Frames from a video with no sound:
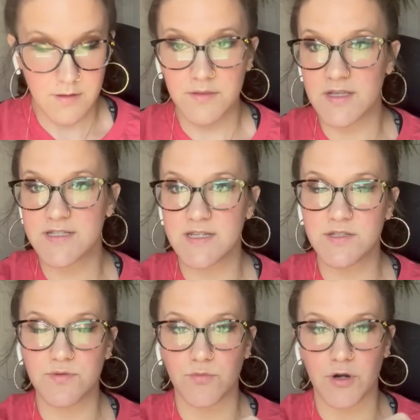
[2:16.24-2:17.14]
This
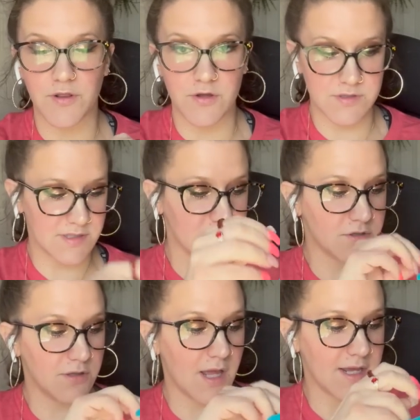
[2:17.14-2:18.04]
is one of those
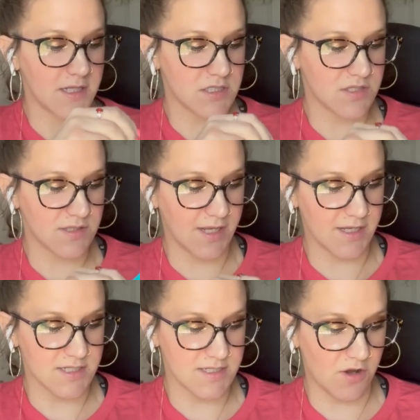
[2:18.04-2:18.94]
little lights, like
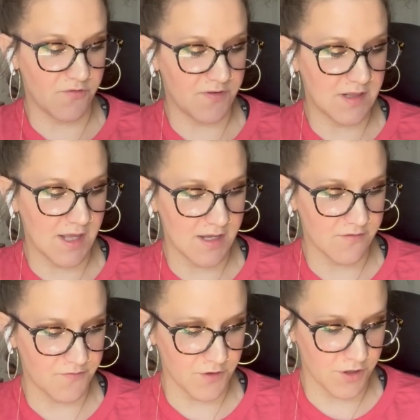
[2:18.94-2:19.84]
a selfie light
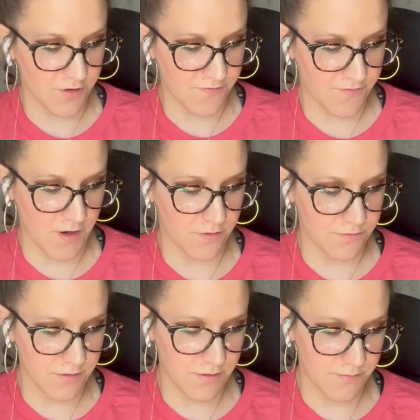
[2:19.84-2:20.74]
for your
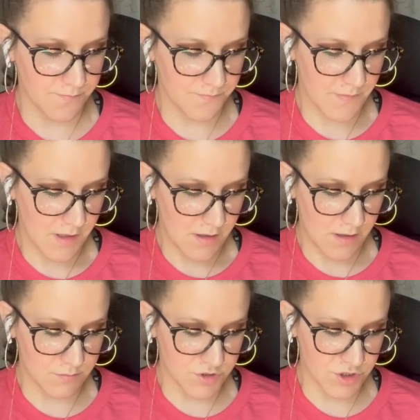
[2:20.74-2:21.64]
phone.
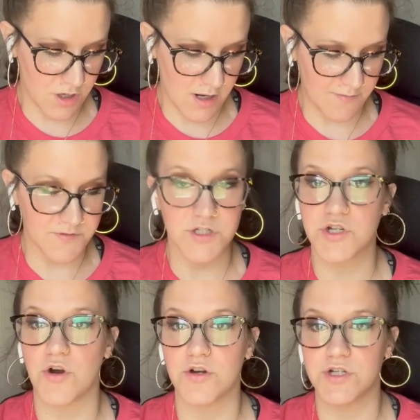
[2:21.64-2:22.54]
I'm sure I'll have to
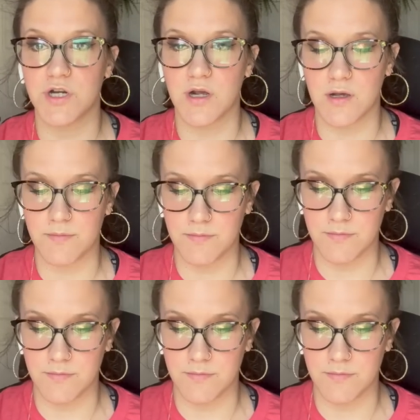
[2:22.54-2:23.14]
charge it up.